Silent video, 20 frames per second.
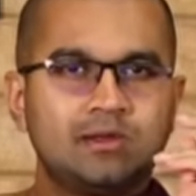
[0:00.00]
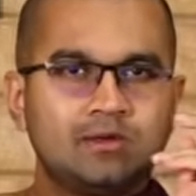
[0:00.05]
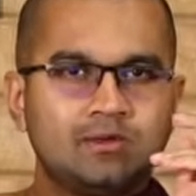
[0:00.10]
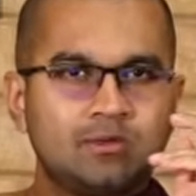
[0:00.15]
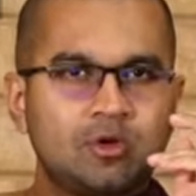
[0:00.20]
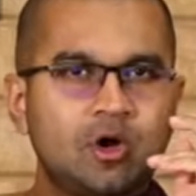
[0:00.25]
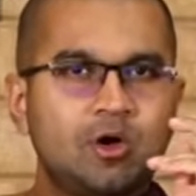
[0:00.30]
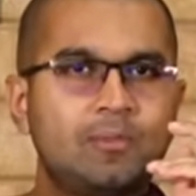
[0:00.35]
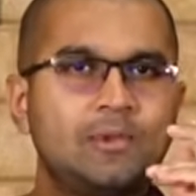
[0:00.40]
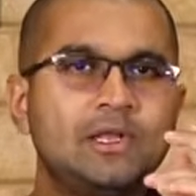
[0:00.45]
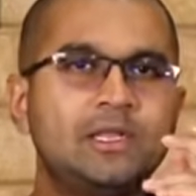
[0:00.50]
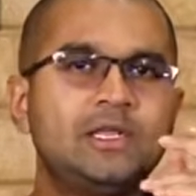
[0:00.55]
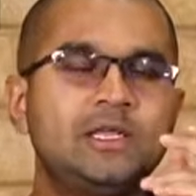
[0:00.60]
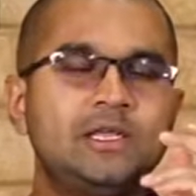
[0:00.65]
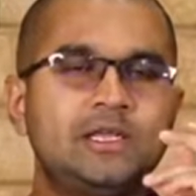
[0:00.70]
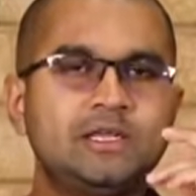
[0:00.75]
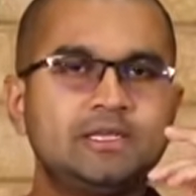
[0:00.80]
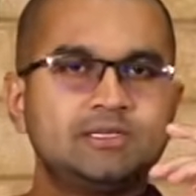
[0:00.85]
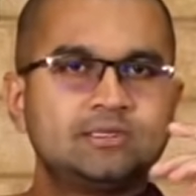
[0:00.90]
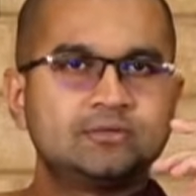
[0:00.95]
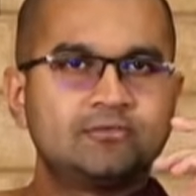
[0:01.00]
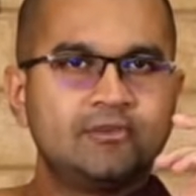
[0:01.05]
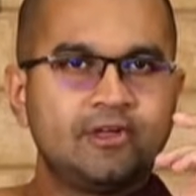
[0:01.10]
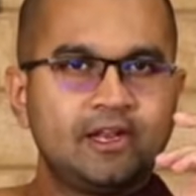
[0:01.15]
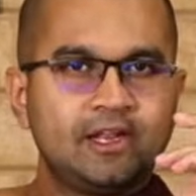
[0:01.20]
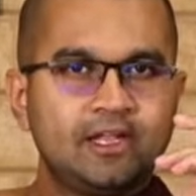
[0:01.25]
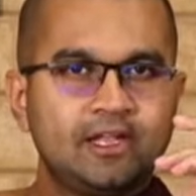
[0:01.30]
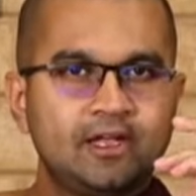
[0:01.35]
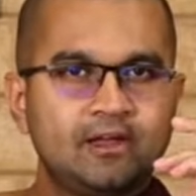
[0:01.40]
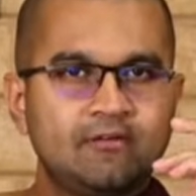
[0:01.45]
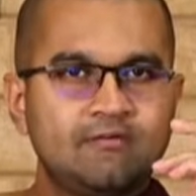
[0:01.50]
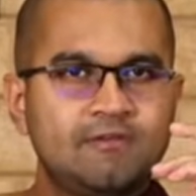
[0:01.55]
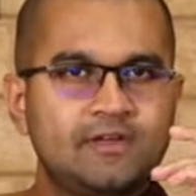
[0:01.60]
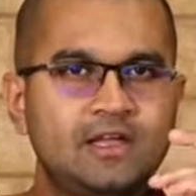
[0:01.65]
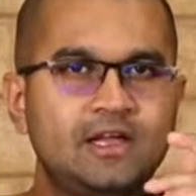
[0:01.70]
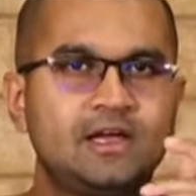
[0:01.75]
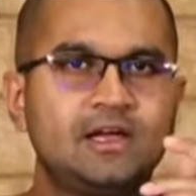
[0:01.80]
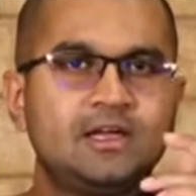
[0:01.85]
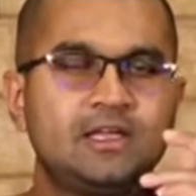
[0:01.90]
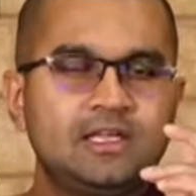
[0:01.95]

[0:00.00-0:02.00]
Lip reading: normally he is very aware,